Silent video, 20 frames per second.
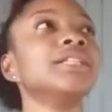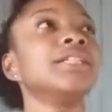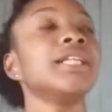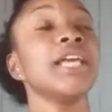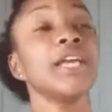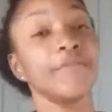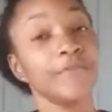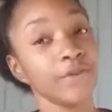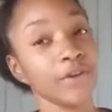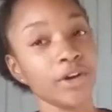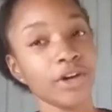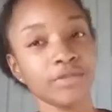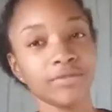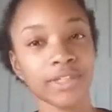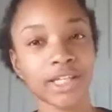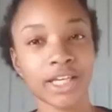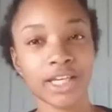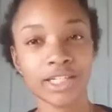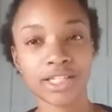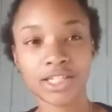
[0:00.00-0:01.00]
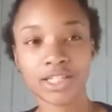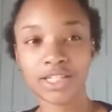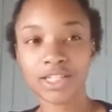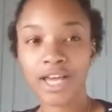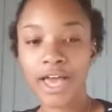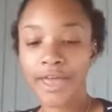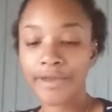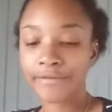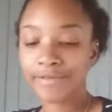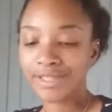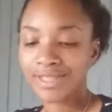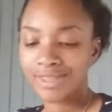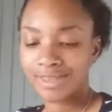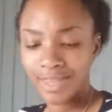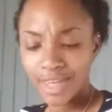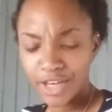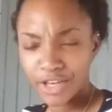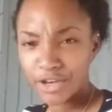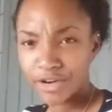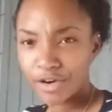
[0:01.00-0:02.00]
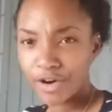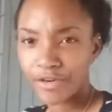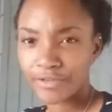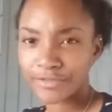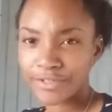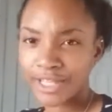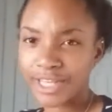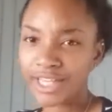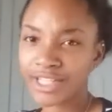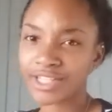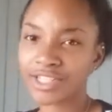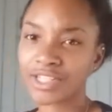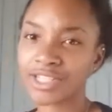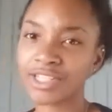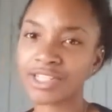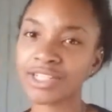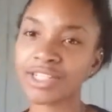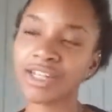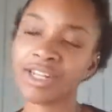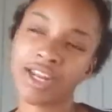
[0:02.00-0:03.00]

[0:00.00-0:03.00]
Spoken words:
If you're on vacation, I would think you're on vacation.